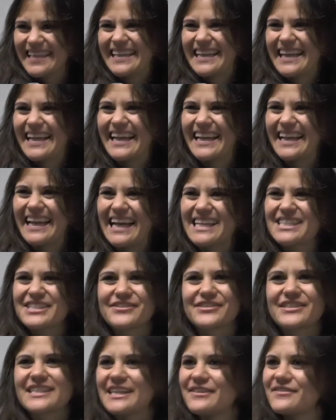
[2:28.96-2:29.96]

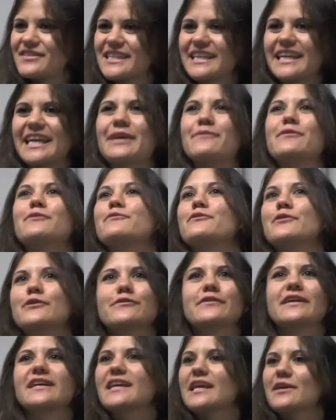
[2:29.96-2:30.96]
national team to keep
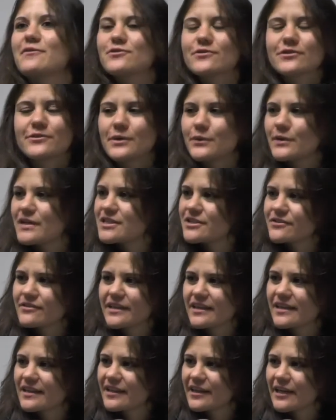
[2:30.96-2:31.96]
improving, keep doing what we're
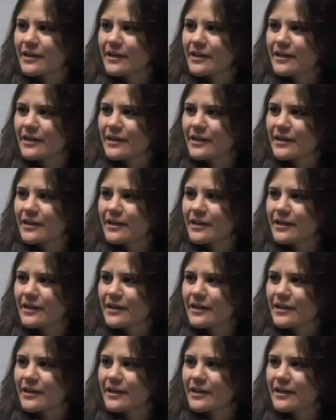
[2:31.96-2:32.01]
doing.